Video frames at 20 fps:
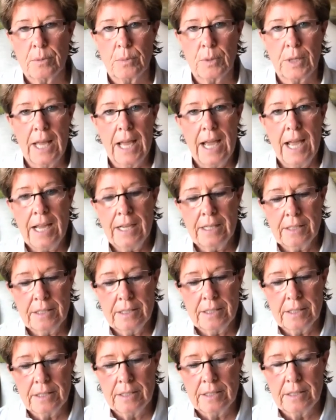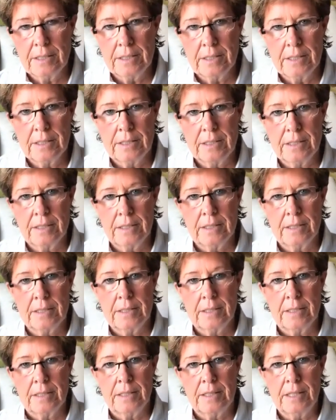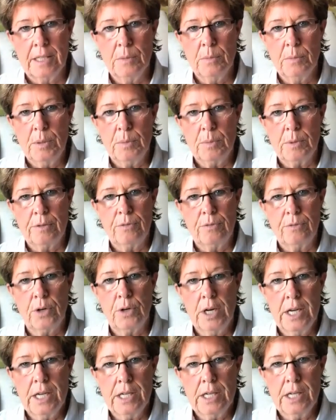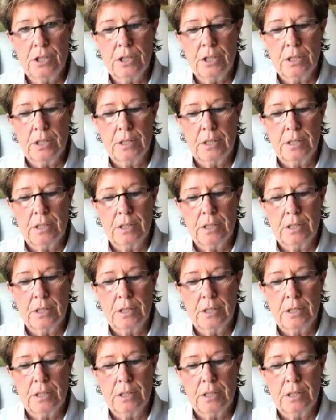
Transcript: relax, then we refresh,